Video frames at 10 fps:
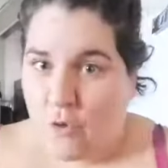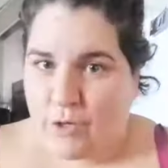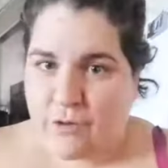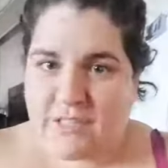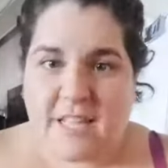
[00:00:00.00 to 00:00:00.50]

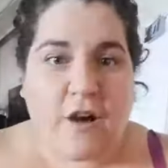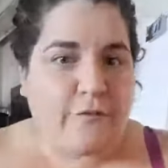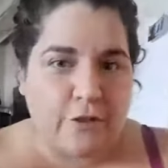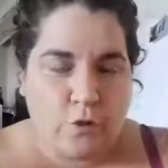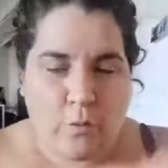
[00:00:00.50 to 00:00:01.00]
yourself
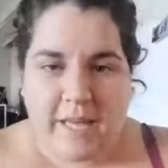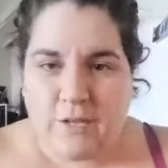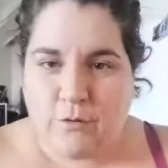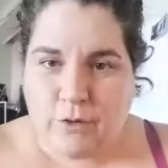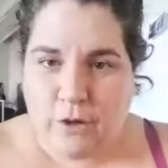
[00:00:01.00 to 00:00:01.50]
and the way
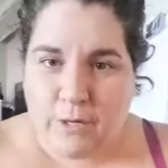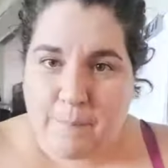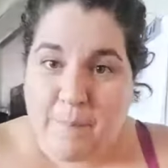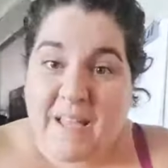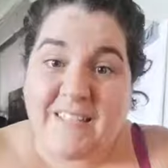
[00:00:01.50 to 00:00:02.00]
you
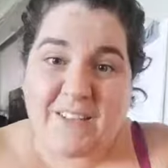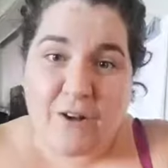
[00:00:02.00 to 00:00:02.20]
look based